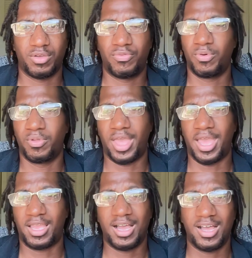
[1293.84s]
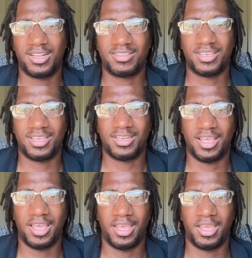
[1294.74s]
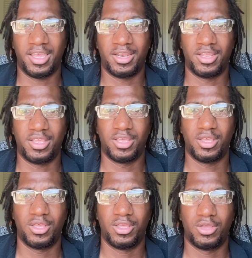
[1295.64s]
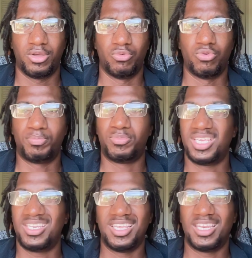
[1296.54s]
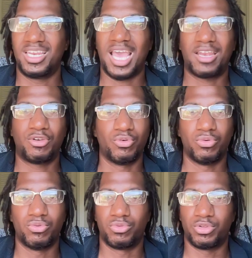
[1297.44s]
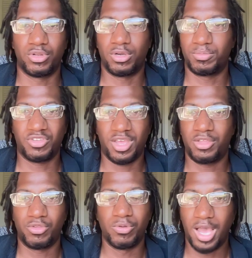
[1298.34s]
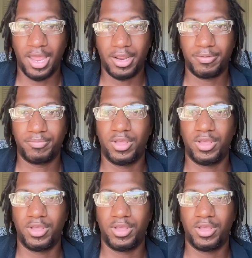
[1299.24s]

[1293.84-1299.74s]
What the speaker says: for that content, and whoop de diddy dot do. You know what I'm saying? You got it.